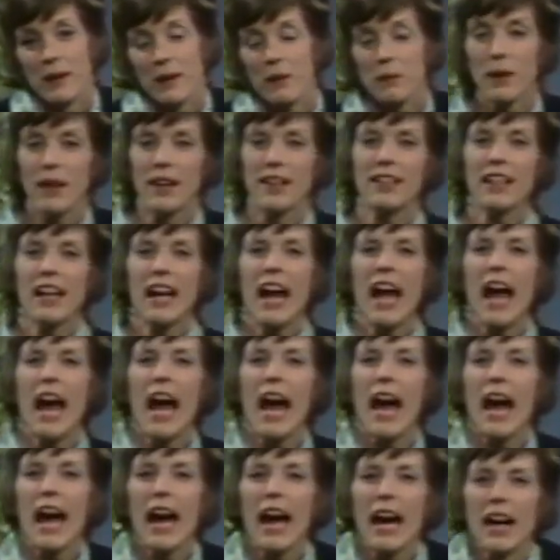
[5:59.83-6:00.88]
well,
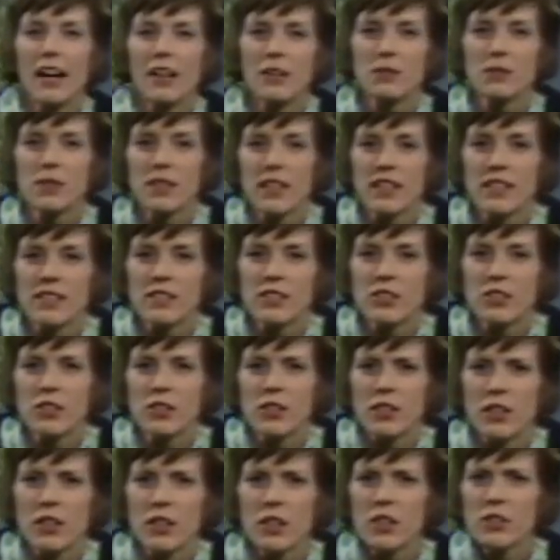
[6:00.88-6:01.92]
how does
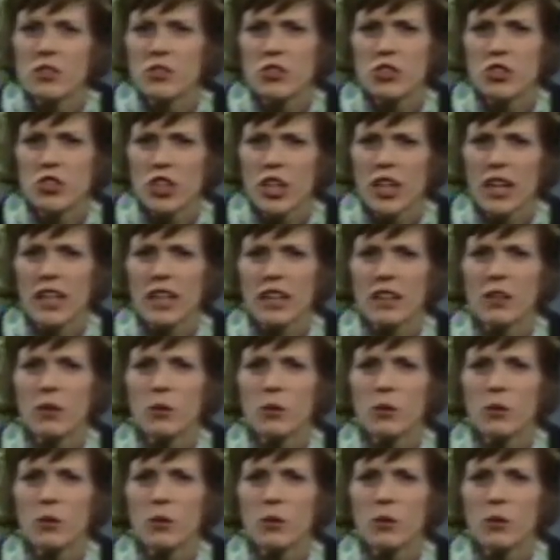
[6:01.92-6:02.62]
your chair or